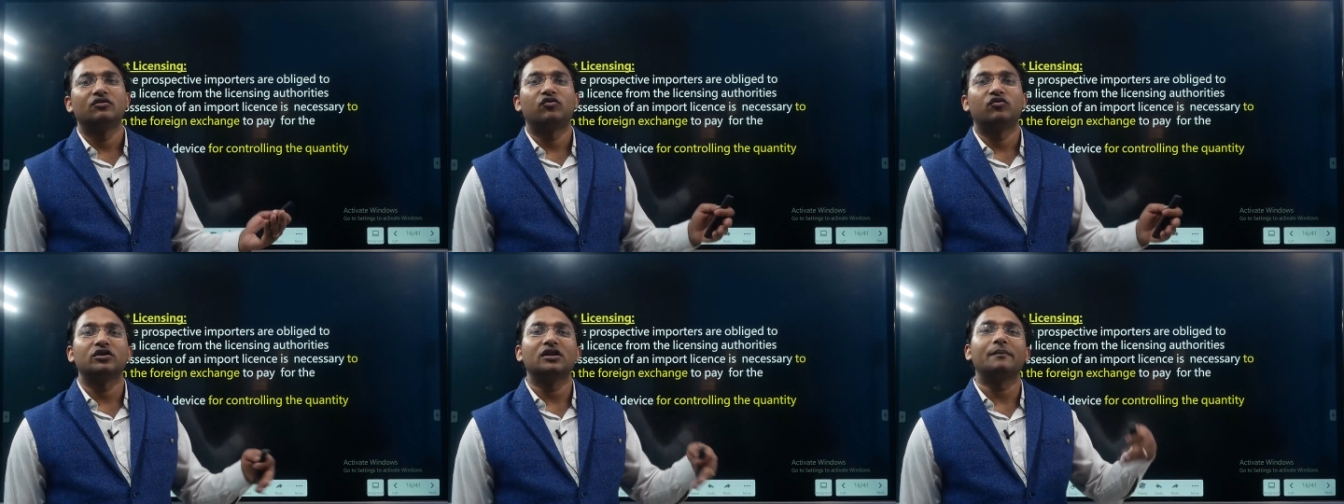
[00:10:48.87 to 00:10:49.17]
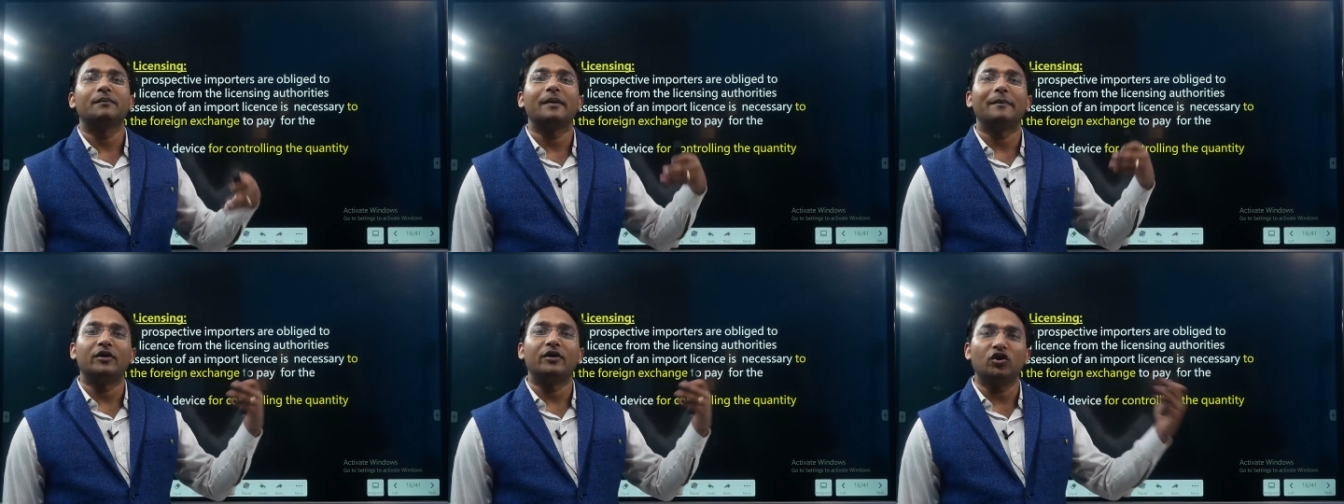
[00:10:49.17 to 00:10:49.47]
for
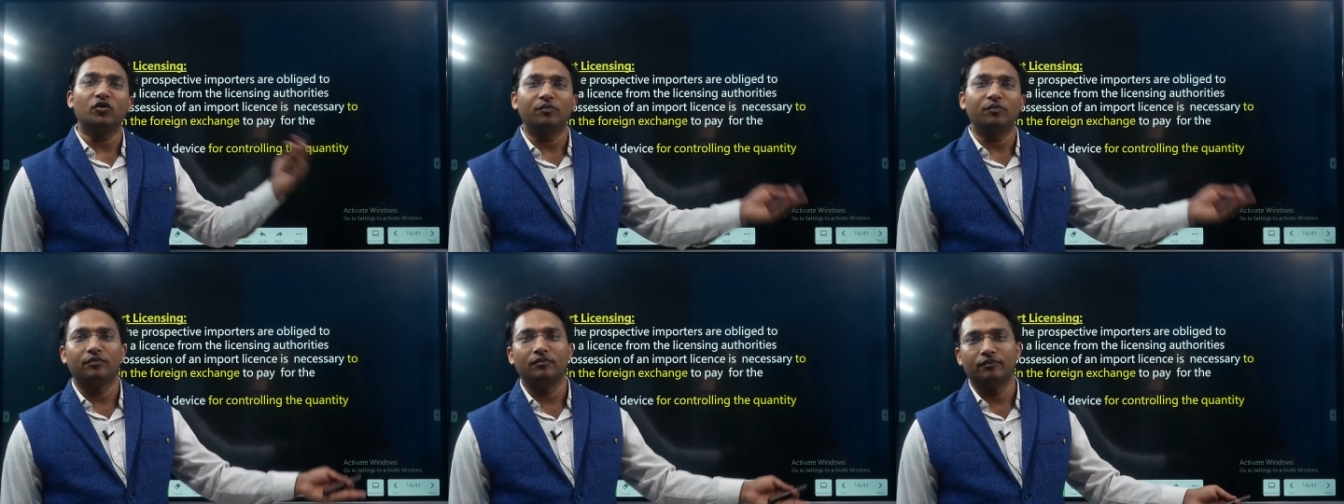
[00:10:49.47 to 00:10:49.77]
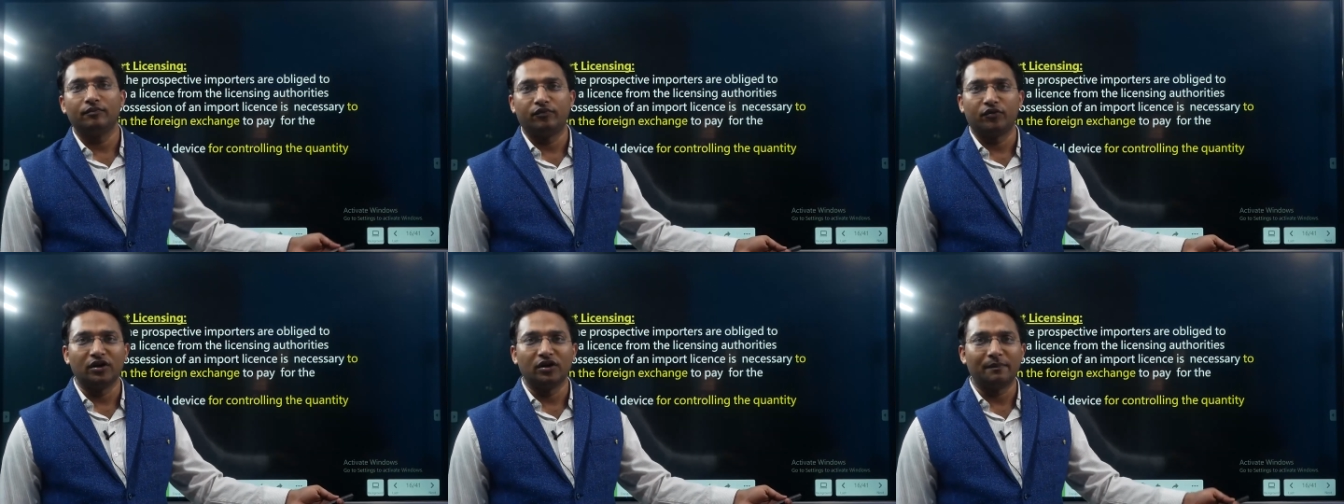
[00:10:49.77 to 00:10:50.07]
the
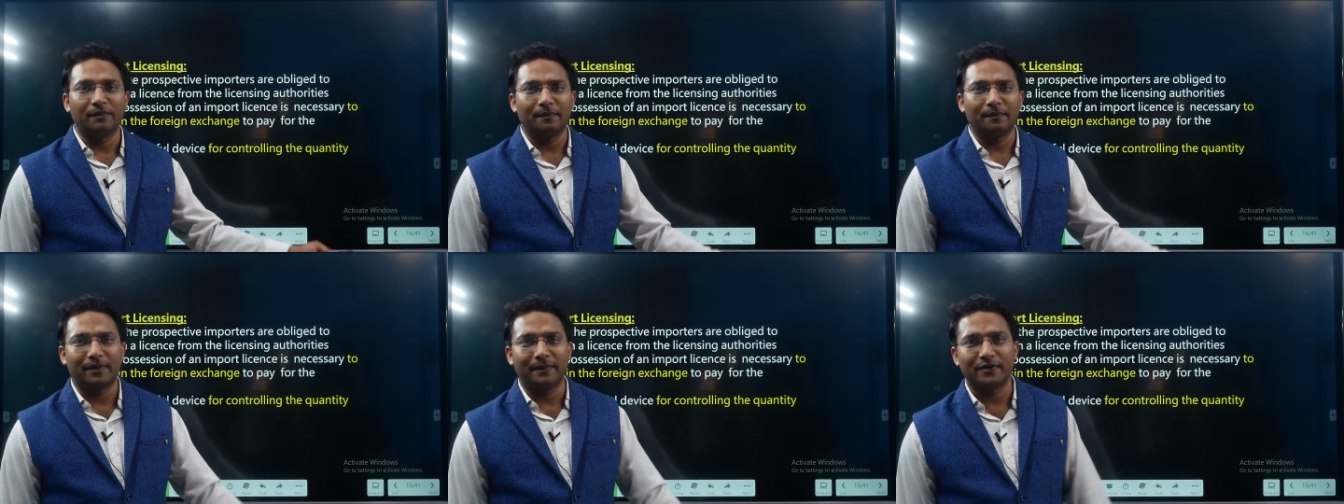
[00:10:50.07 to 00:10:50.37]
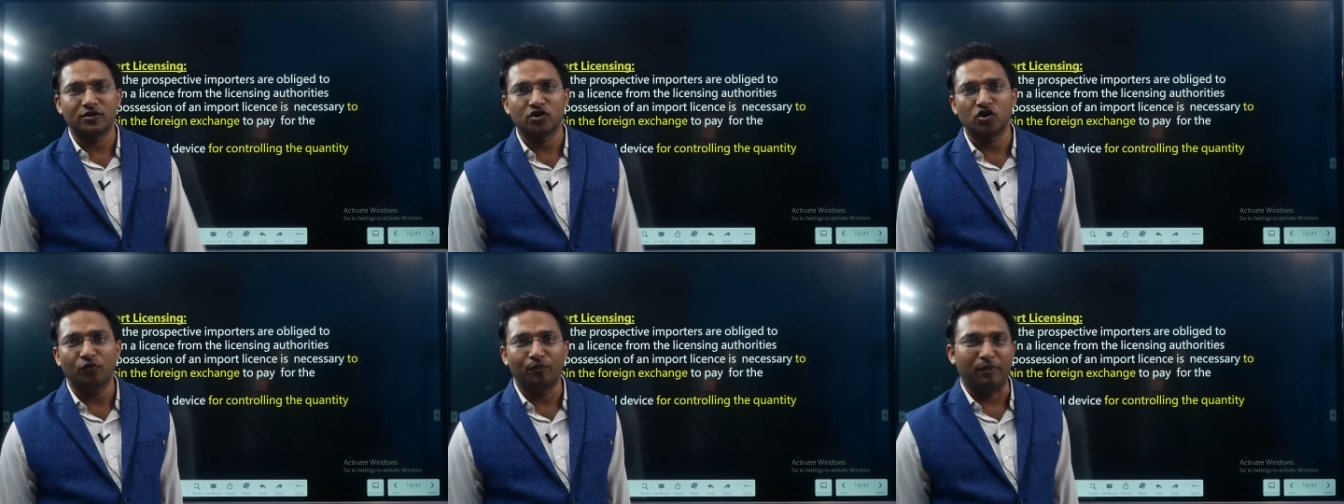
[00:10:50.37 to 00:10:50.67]

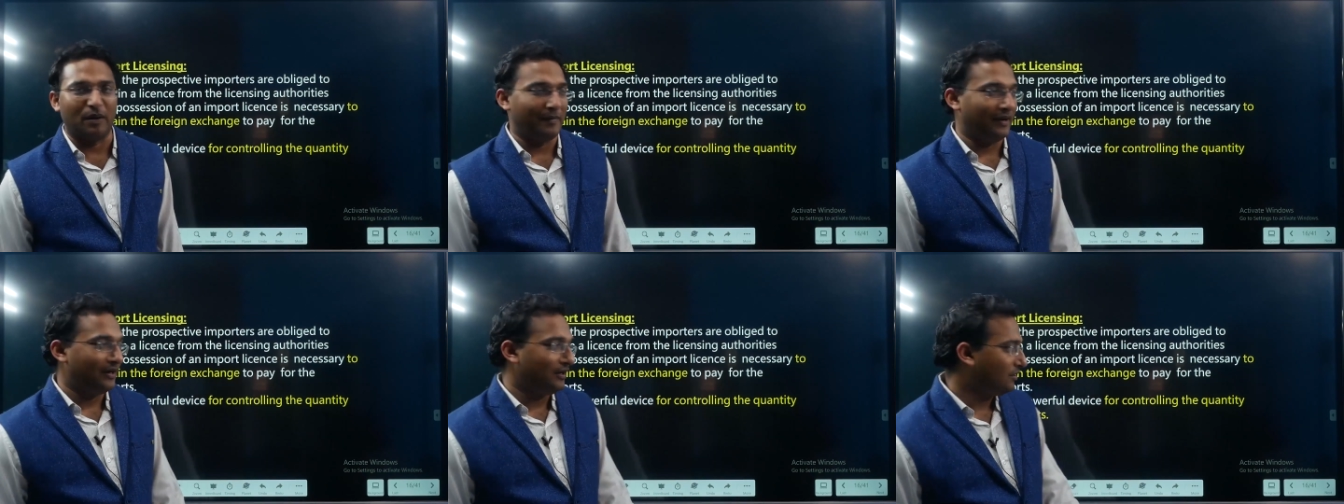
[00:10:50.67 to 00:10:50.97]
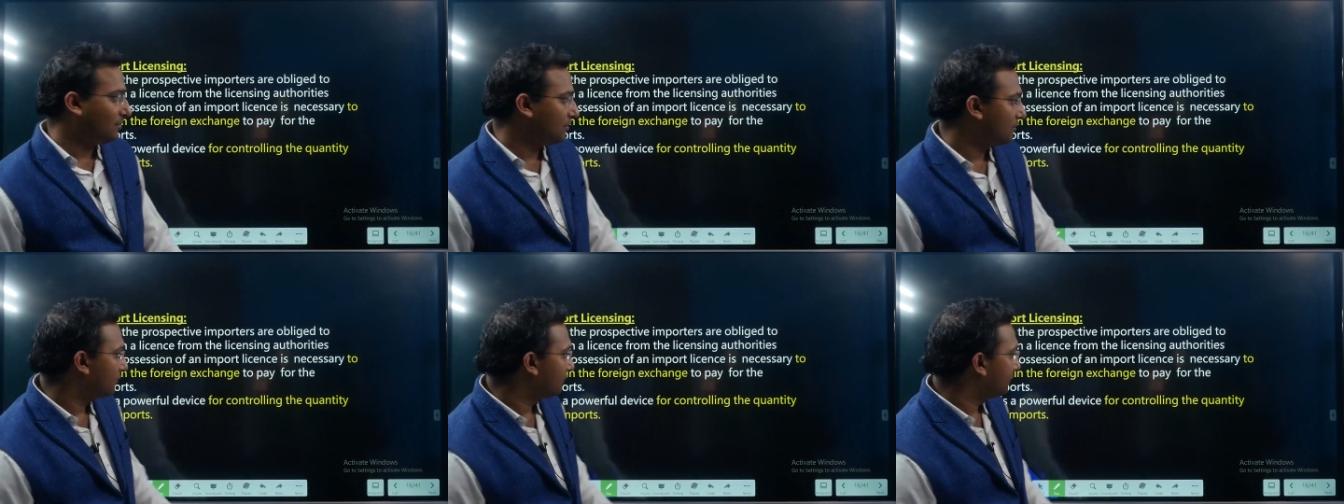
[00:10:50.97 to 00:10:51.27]
purpose of
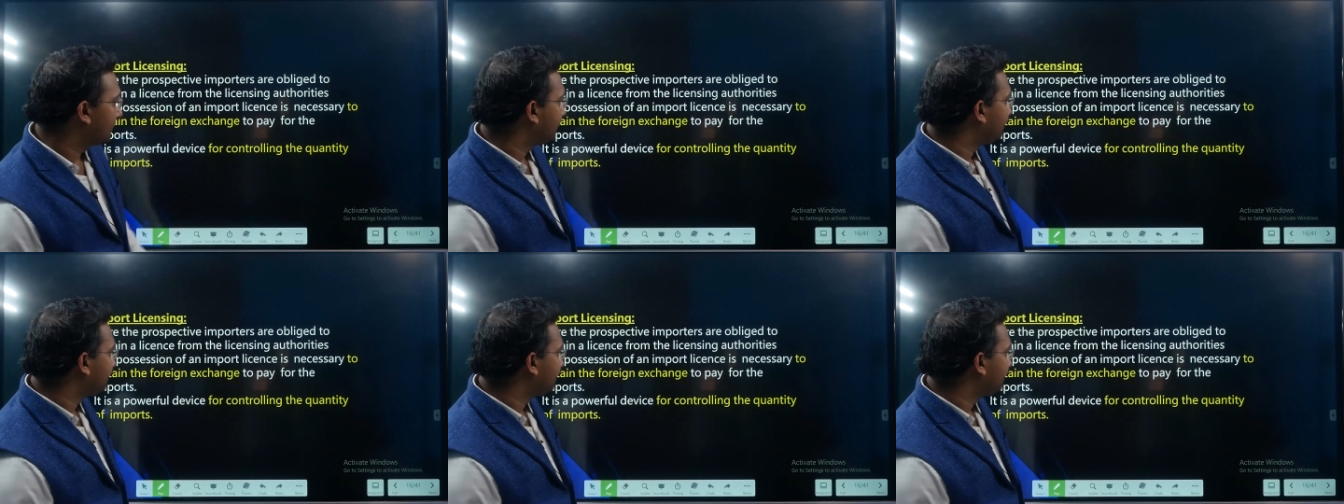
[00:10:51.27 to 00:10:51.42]
payment.